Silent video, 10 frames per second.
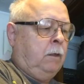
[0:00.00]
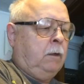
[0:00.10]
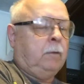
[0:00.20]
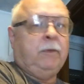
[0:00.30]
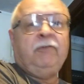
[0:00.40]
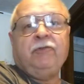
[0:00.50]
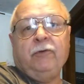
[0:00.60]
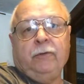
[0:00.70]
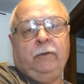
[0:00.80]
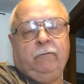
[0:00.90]
Now be sure
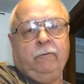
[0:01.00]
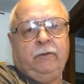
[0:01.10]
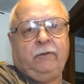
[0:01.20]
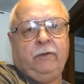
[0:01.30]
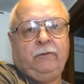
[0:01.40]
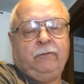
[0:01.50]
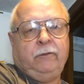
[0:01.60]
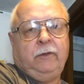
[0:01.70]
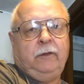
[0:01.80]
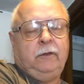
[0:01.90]
that you rinse these
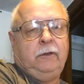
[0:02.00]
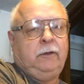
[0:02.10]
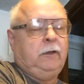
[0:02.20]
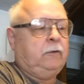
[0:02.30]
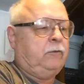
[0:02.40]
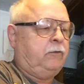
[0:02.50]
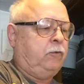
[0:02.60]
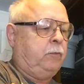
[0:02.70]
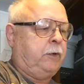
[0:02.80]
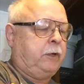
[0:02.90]
really good to get the
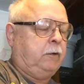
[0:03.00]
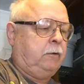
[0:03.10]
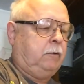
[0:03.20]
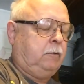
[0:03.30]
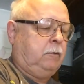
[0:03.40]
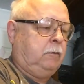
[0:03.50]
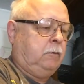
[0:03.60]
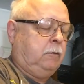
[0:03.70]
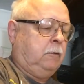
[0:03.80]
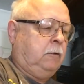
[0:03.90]
soap out.
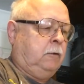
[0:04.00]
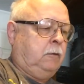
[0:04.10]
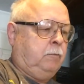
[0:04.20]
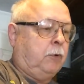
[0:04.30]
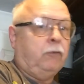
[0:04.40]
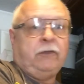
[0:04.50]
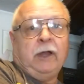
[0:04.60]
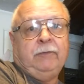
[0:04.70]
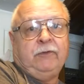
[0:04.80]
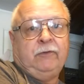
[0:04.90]
Both
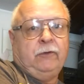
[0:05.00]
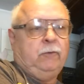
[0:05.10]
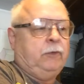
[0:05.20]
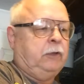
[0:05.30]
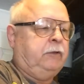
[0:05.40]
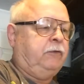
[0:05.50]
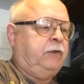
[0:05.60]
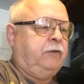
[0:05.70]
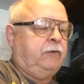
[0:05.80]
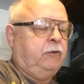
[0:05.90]
types of soap, the
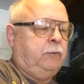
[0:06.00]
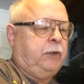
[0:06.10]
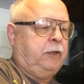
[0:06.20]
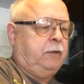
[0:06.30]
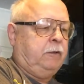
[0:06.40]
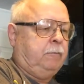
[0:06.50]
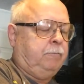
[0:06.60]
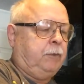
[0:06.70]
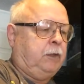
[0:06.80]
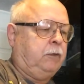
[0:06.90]
linseed soap and
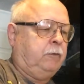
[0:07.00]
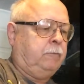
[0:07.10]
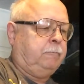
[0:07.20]
the other.